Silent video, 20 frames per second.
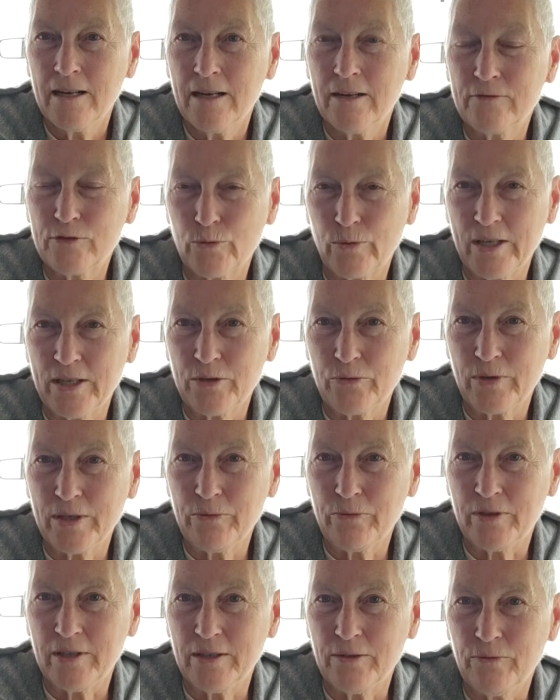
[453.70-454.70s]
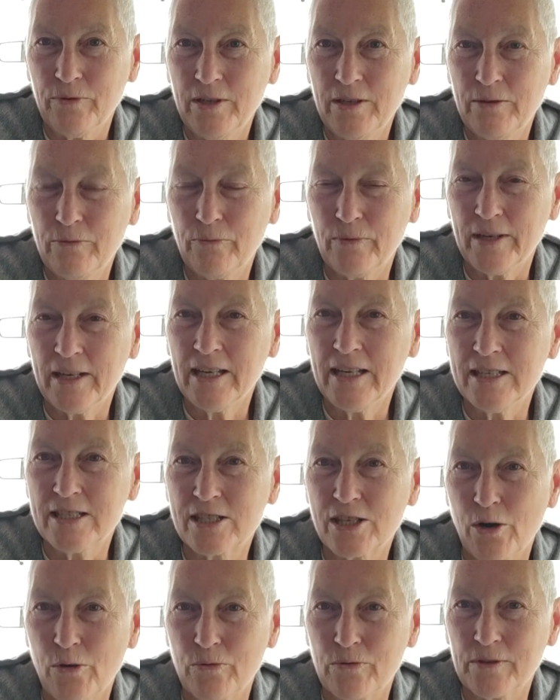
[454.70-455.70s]
of 2021 when he
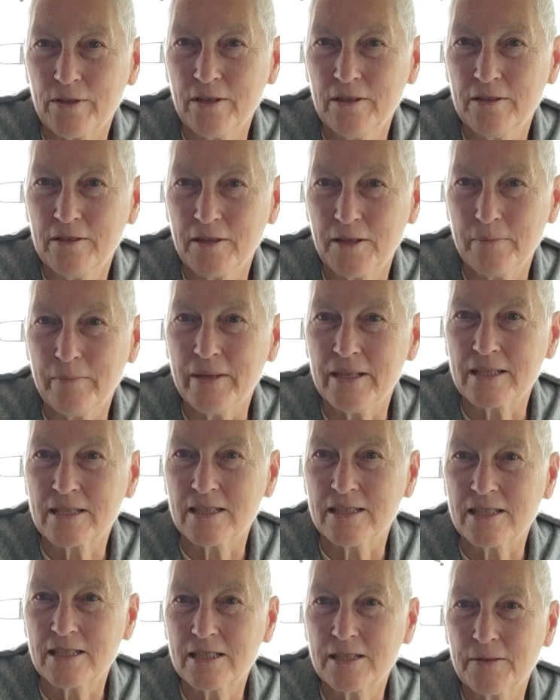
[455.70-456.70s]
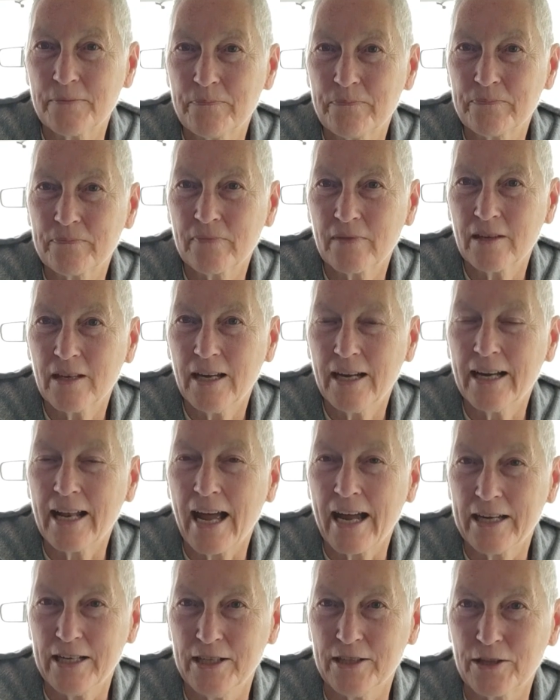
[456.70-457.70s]
sold the business and
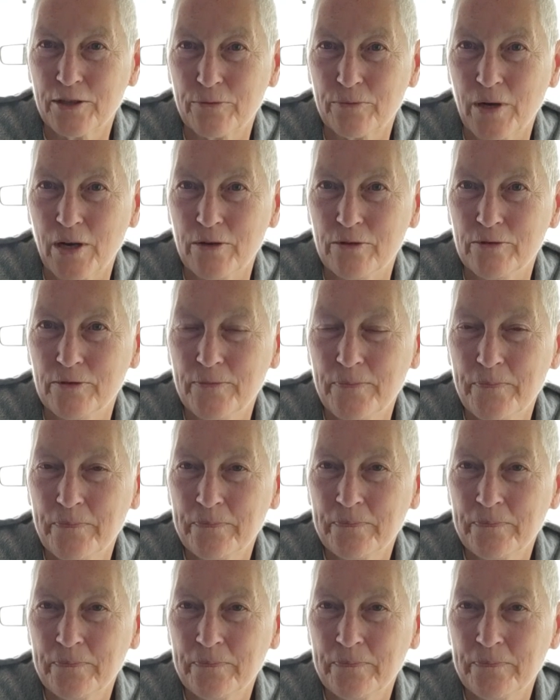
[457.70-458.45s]
I hit the road.